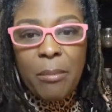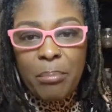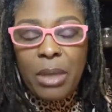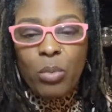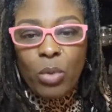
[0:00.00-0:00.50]

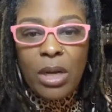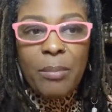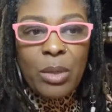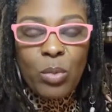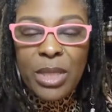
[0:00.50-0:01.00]
But
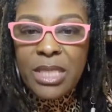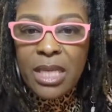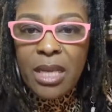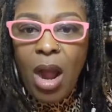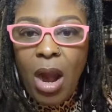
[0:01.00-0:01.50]
rum and
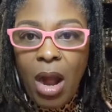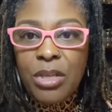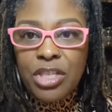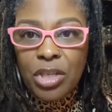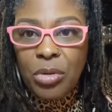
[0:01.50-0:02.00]
whiskey are
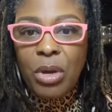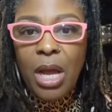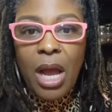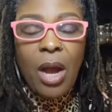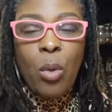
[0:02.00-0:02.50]
also
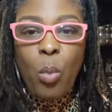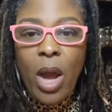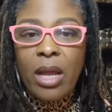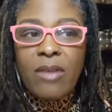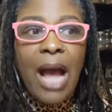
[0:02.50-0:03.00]
uh,
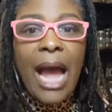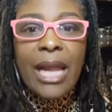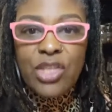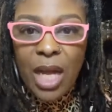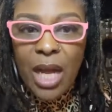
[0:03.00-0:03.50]
one of
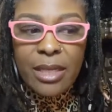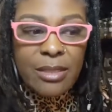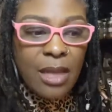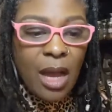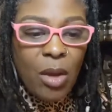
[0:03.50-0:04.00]
High
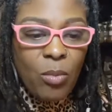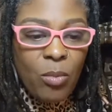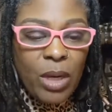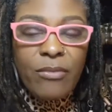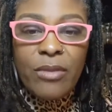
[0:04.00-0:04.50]
uh,
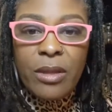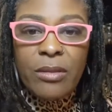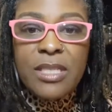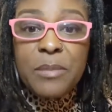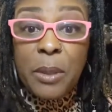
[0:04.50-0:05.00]
one of the
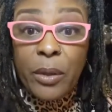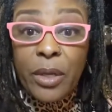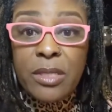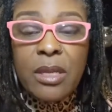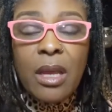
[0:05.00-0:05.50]

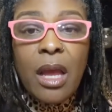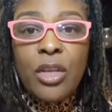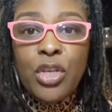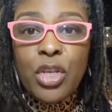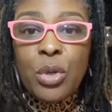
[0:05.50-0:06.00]
spirits
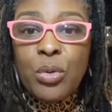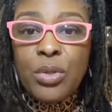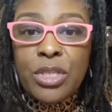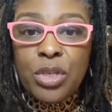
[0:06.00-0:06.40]
used